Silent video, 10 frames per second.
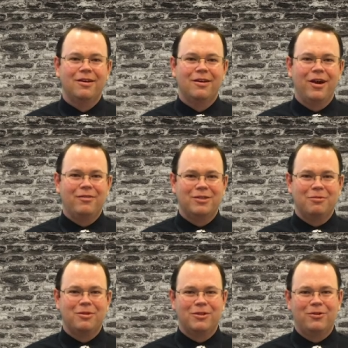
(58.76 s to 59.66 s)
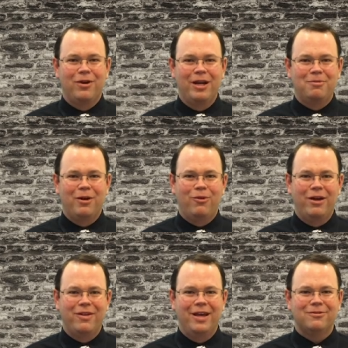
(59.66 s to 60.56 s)
of some of the terrain my
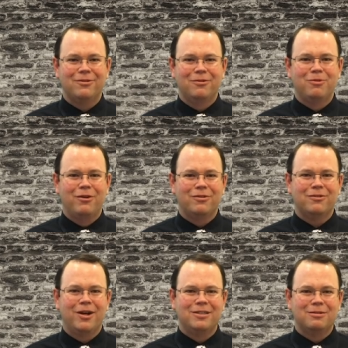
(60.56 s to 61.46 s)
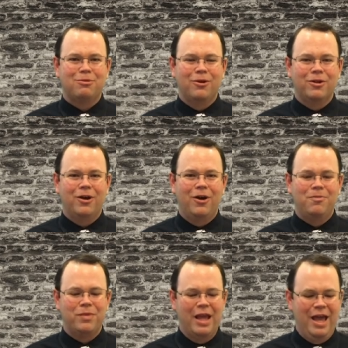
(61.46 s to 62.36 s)
wife has for Marvel Crisis Protocol.
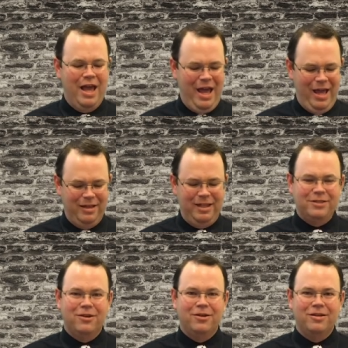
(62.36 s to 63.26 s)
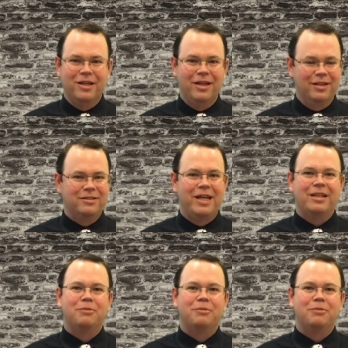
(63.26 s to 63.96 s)
And these are the Daily